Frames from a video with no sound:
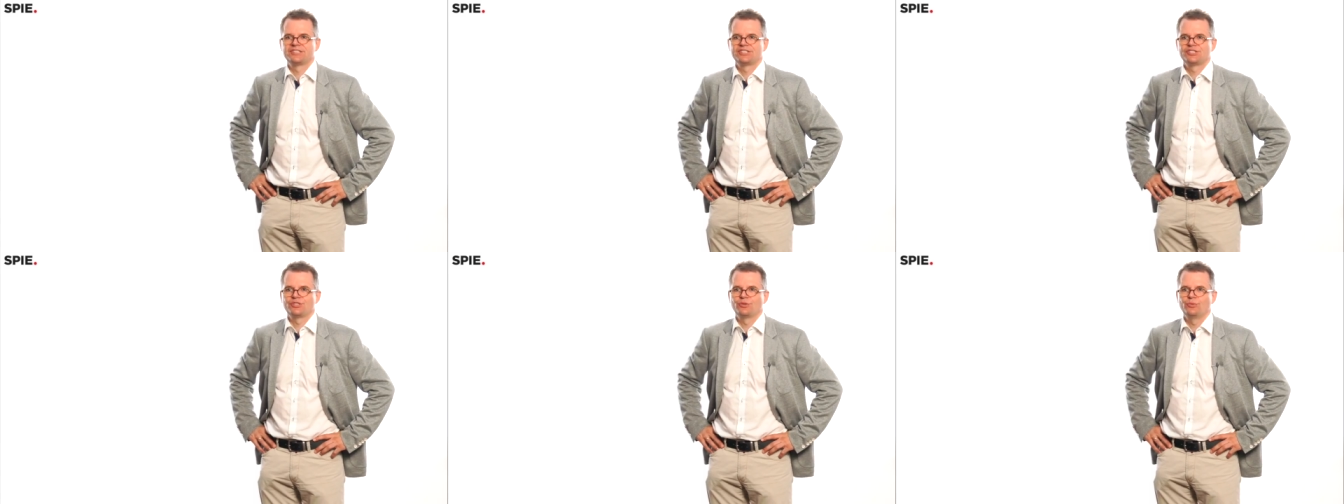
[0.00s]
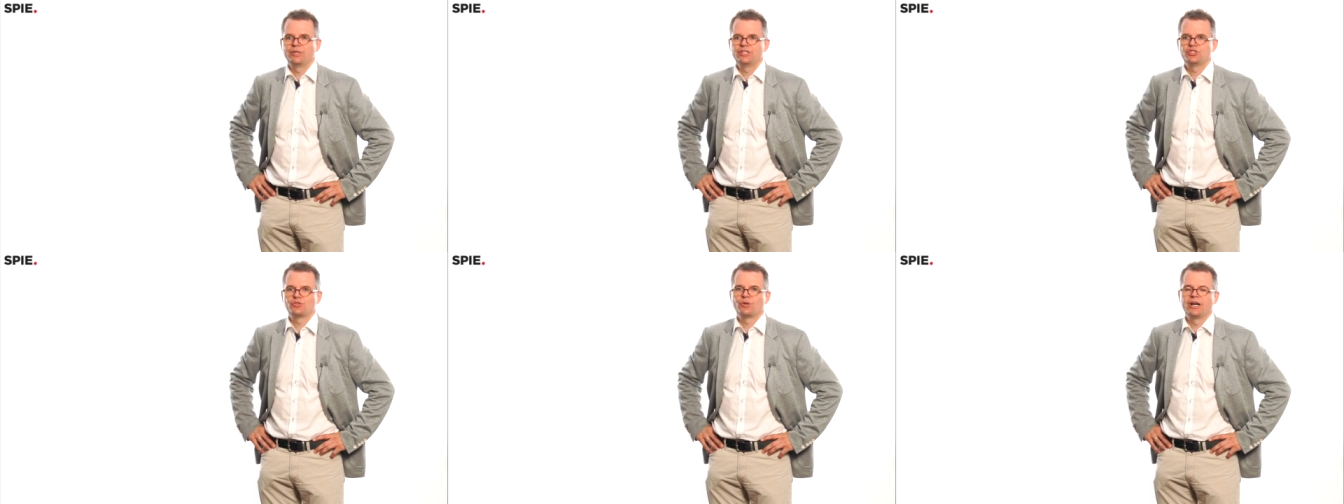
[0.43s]
So
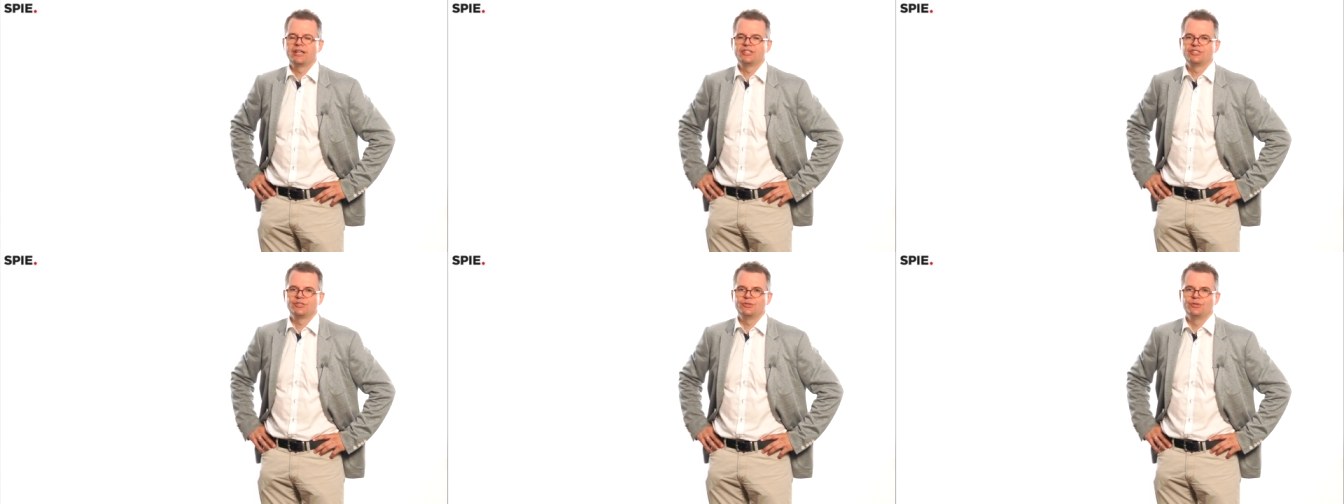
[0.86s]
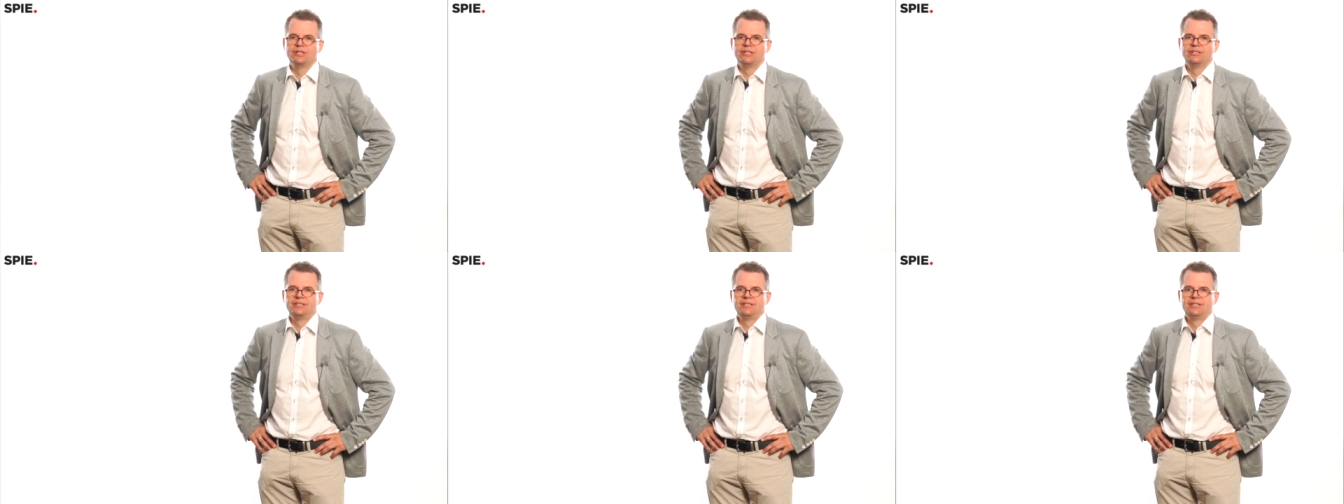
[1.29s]
we try to
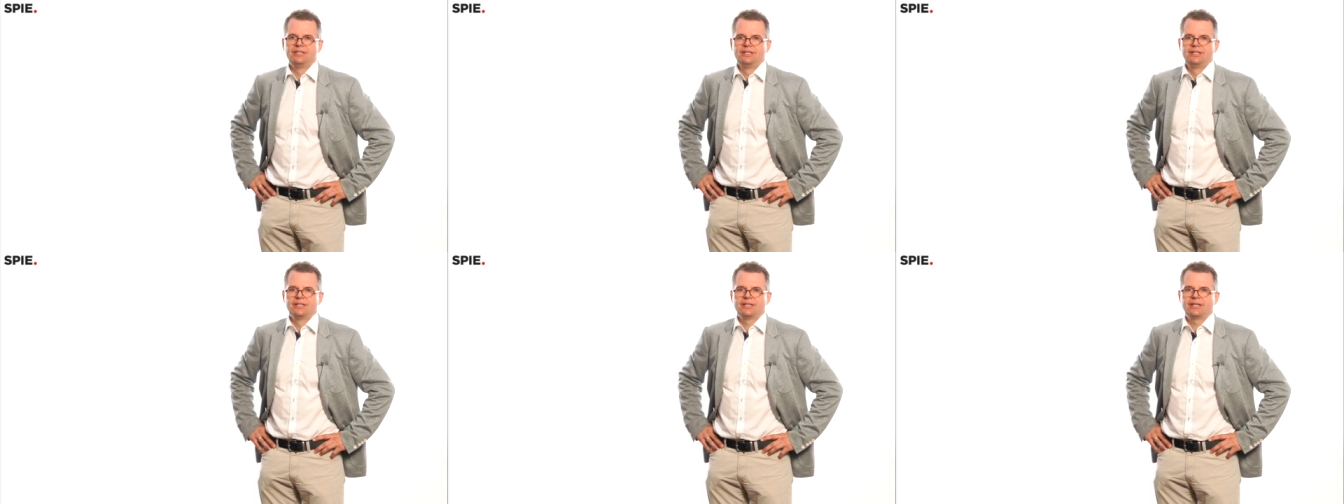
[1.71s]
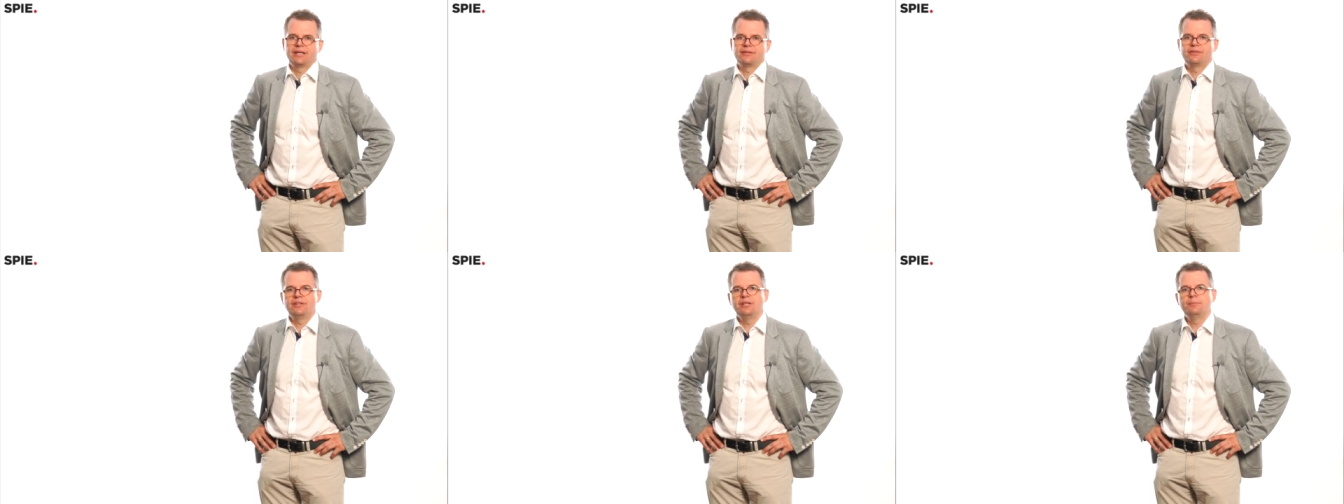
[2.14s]

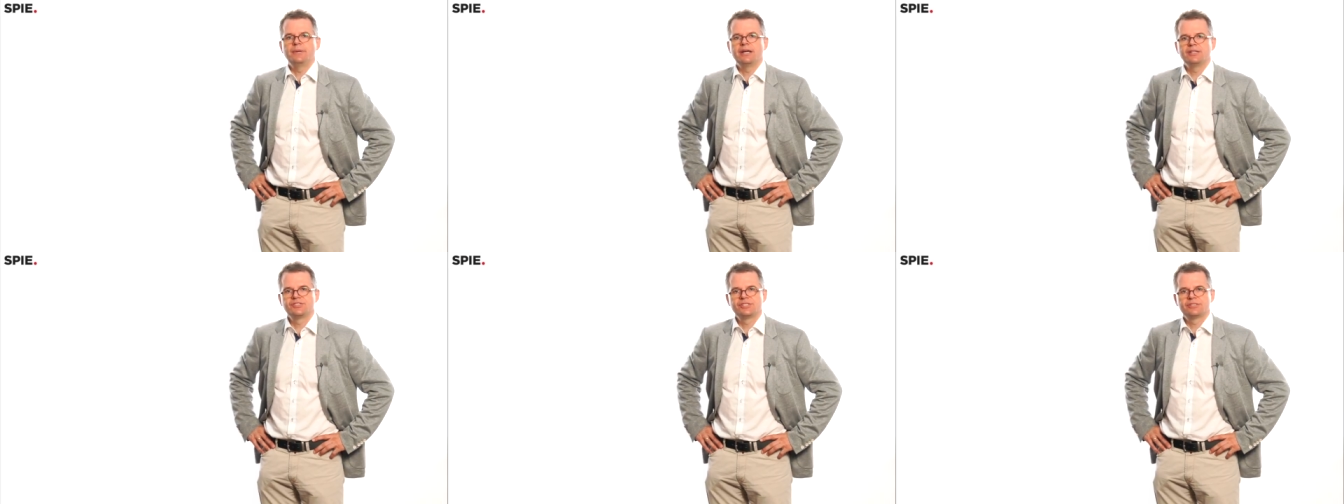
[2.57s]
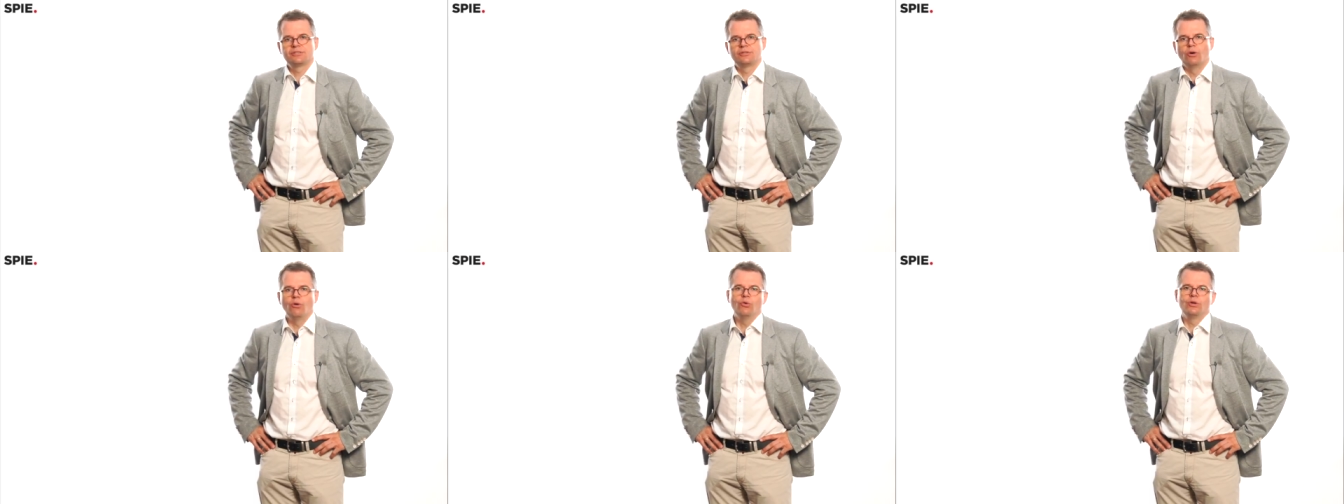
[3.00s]
get the best
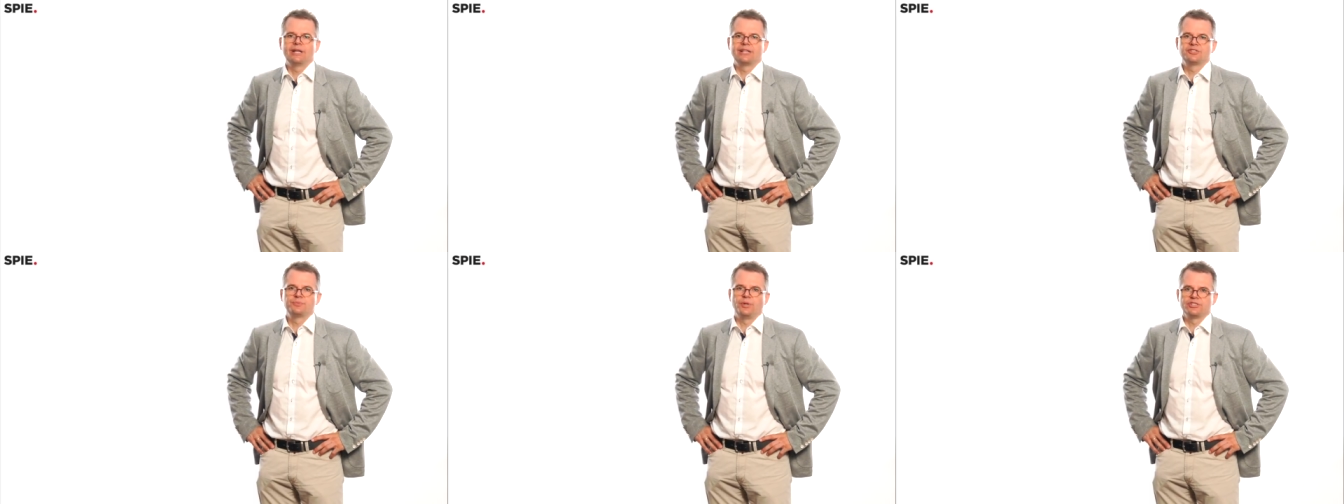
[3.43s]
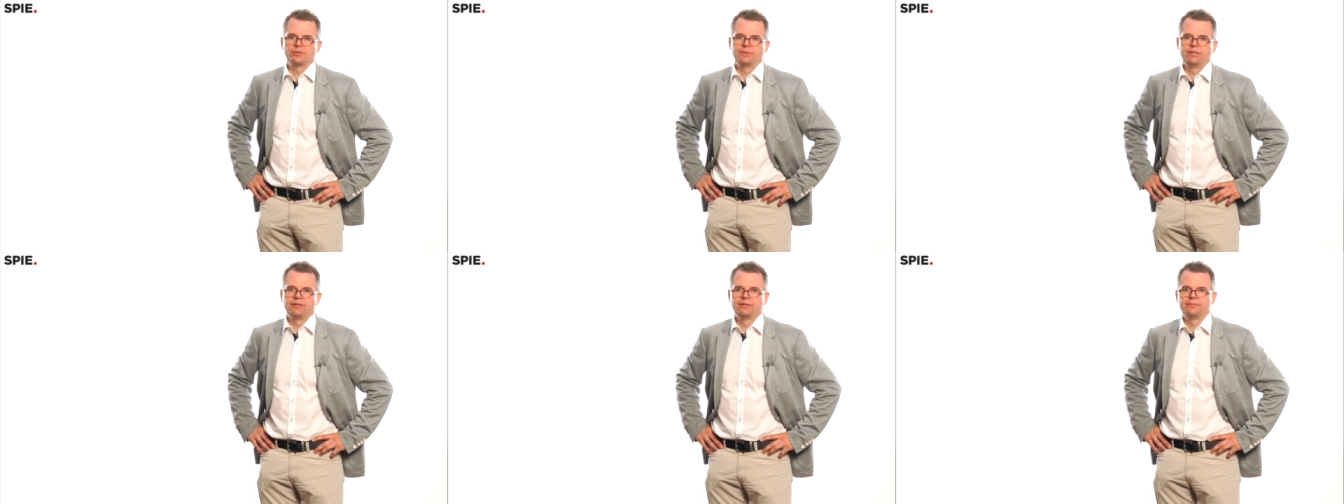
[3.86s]
gold as
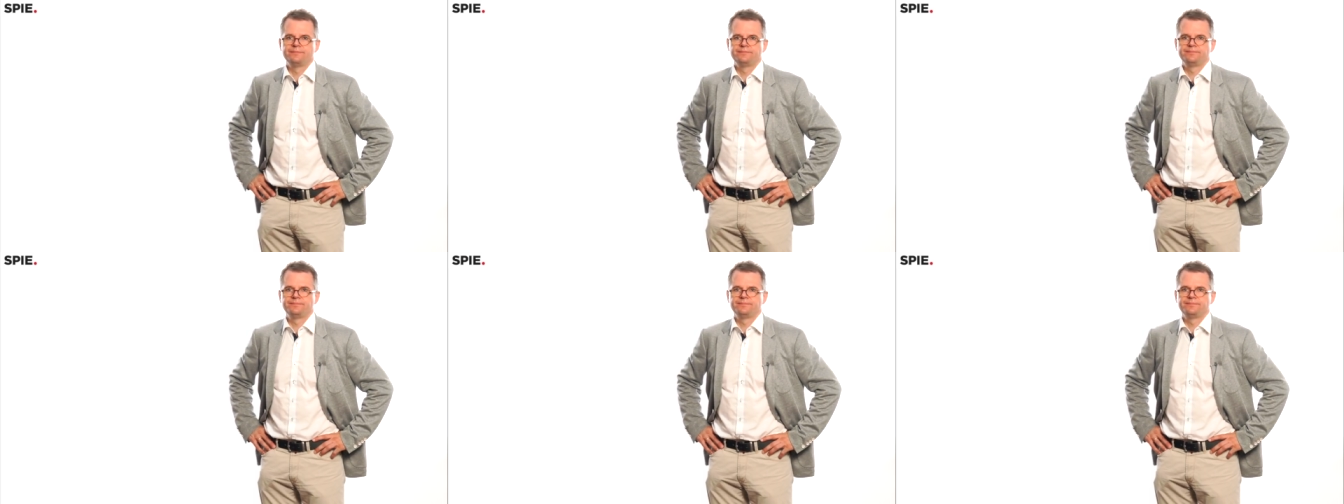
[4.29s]
possible,